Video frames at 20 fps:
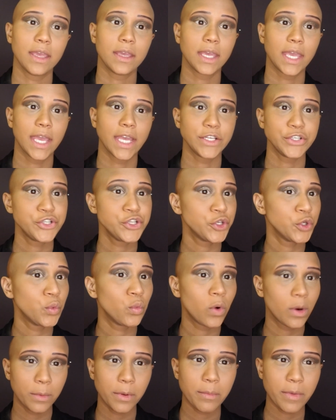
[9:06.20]
And to
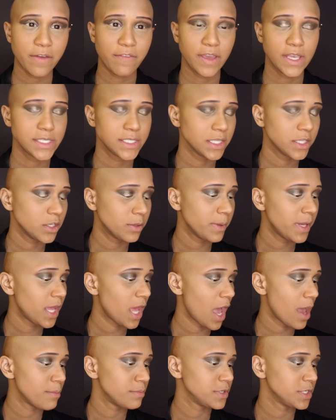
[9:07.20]
warm up my face a little bit,
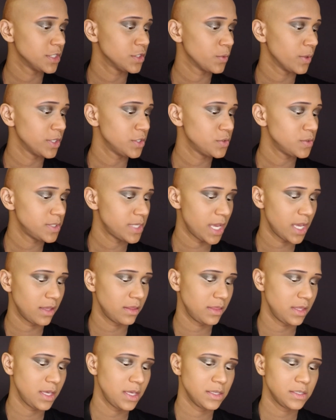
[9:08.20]
I'm just going to take
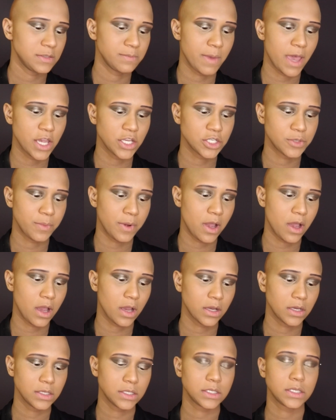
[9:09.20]
the
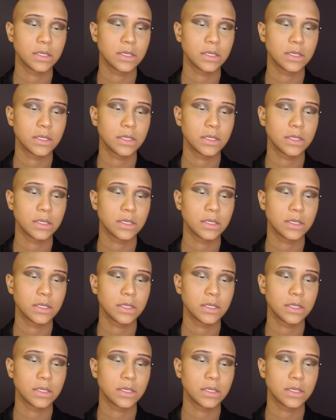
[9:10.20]
Smashbox